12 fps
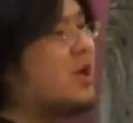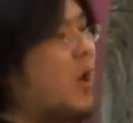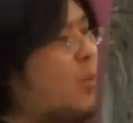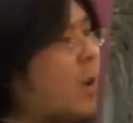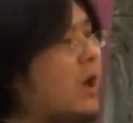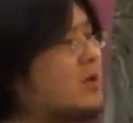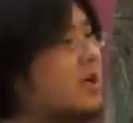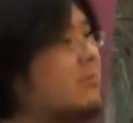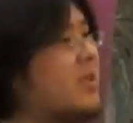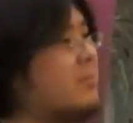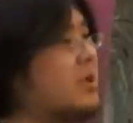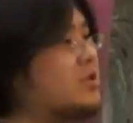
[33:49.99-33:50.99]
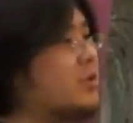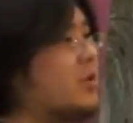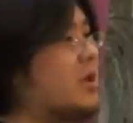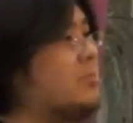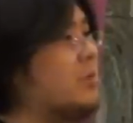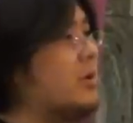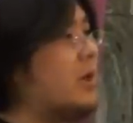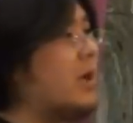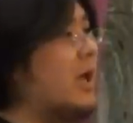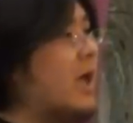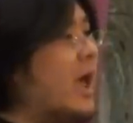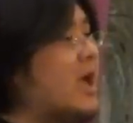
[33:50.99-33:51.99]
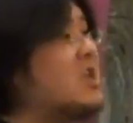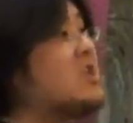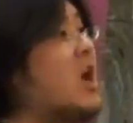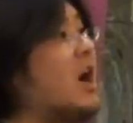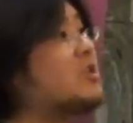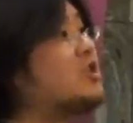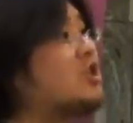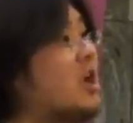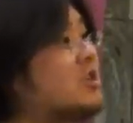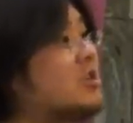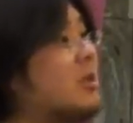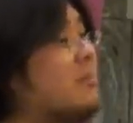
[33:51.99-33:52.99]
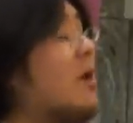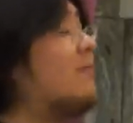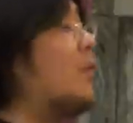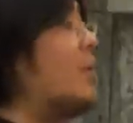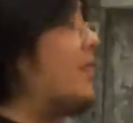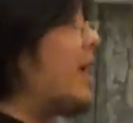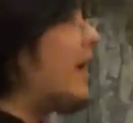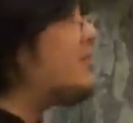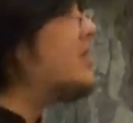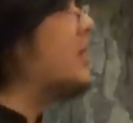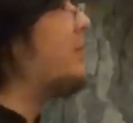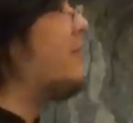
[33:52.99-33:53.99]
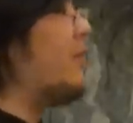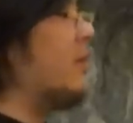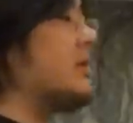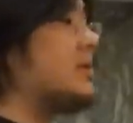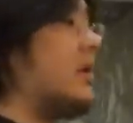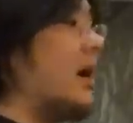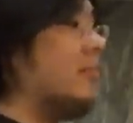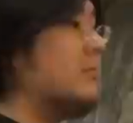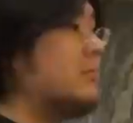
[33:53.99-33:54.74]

going to welcome them into your community and not judge them for what they have done before Islam?